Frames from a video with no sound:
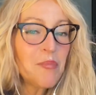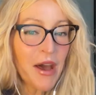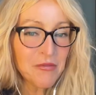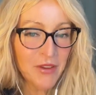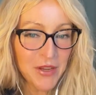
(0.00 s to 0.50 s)

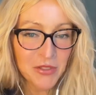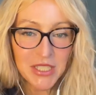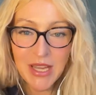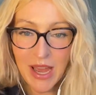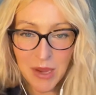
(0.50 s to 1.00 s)
My
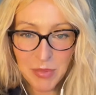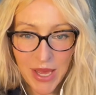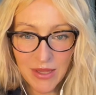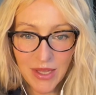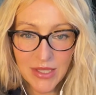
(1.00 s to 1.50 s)
favorite eye
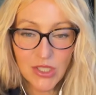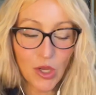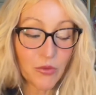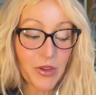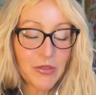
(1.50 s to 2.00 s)
palette.
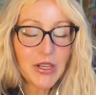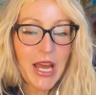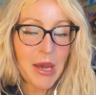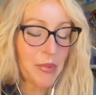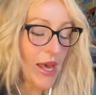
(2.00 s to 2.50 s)
So favorite
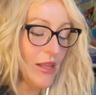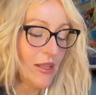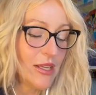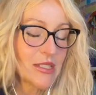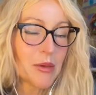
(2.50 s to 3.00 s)
eye
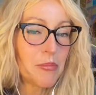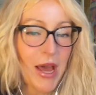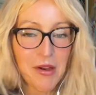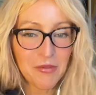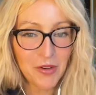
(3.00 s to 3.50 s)
palette
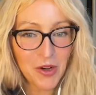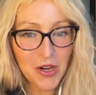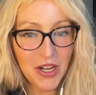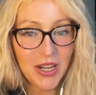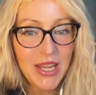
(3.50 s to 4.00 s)
by
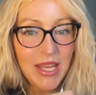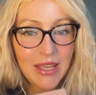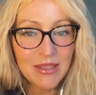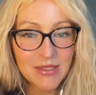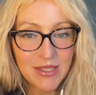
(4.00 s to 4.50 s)
far
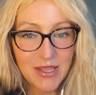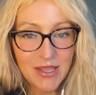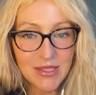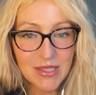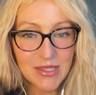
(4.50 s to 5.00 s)
is
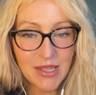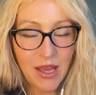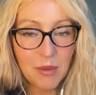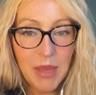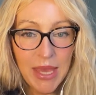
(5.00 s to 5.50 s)
this
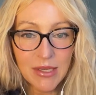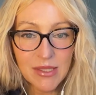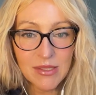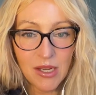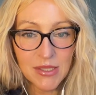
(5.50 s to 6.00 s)

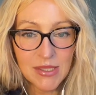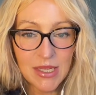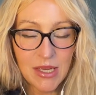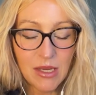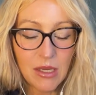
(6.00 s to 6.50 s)

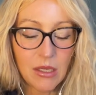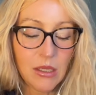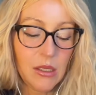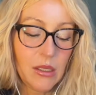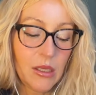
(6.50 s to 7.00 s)
Anastasia
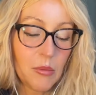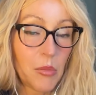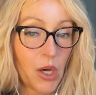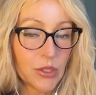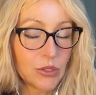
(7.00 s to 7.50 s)

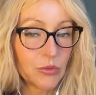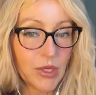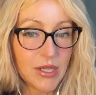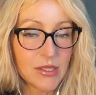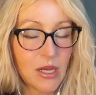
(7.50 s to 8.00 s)
Modern
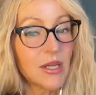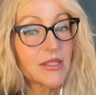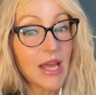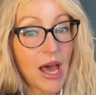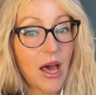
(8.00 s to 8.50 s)

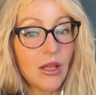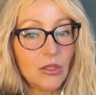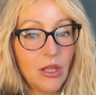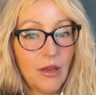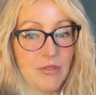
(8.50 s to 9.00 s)
Renaissance. I
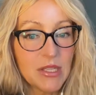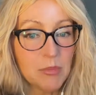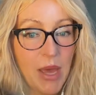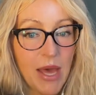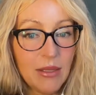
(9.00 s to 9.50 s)
love
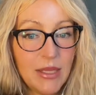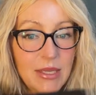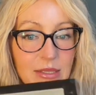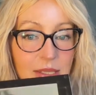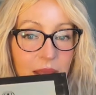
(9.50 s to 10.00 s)
this
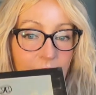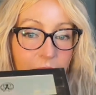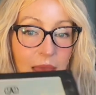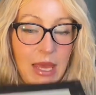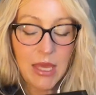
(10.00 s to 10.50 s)
palette.
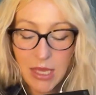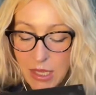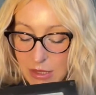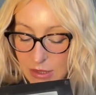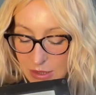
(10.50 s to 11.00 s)

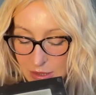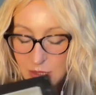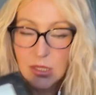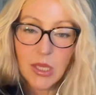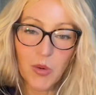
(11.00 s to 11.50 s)
And
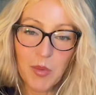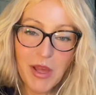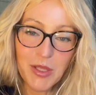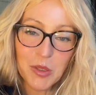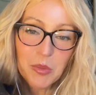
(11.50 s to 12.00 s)
there were
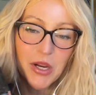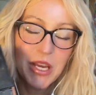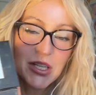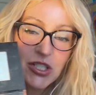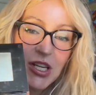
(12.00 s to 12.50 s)
my little
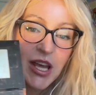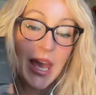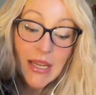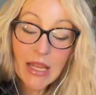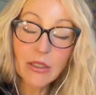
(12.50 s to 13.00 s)
brush.
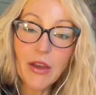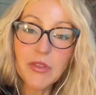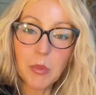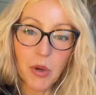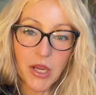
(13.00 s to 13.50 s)
And I
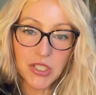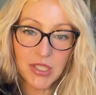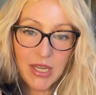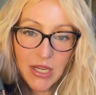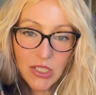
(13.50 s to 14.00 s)
love the brush
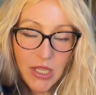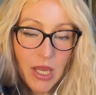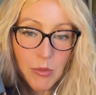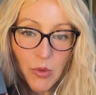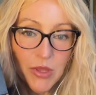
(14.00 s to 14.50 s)
that actually
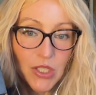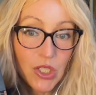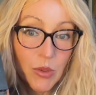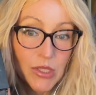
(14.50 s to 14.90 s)
comes with it too.